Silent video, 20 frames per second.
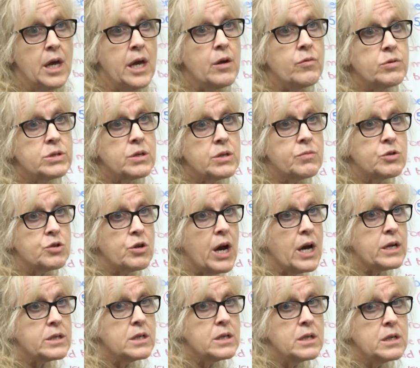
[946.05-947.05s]
It was
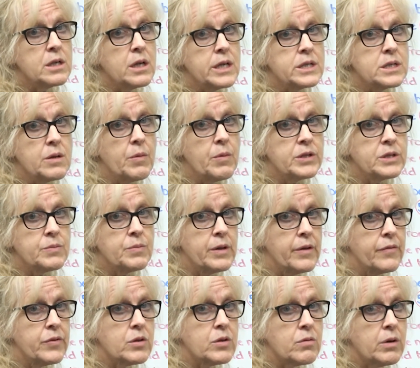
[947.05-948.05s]
subtracted, it's a multiple
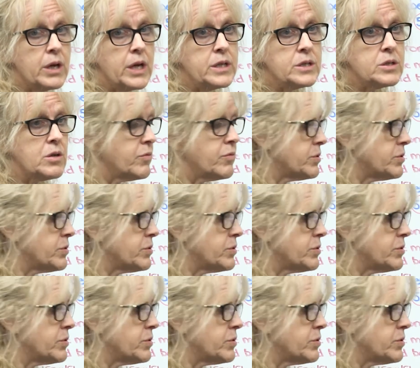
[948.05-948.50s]
of 3, so it